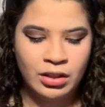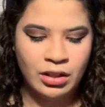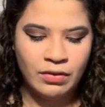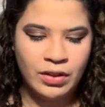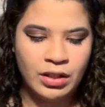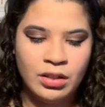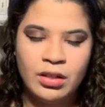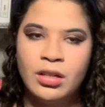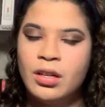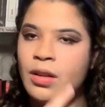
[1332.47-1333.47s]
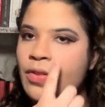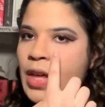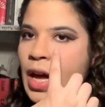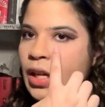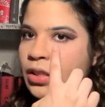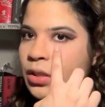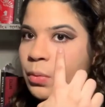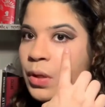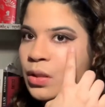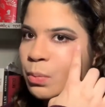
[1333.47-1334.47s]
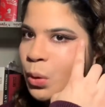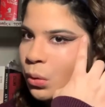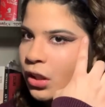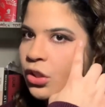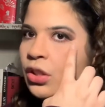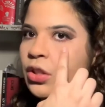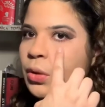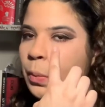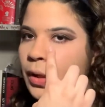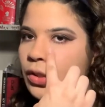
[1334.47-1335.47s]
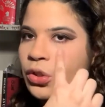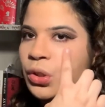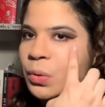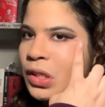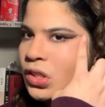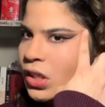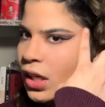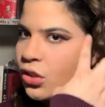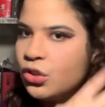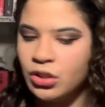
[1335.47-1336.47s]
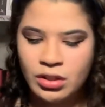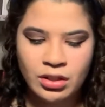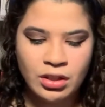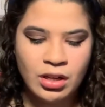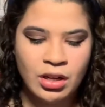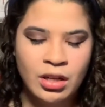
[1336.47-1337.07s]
given that she was Polish, that she was Jewish, and just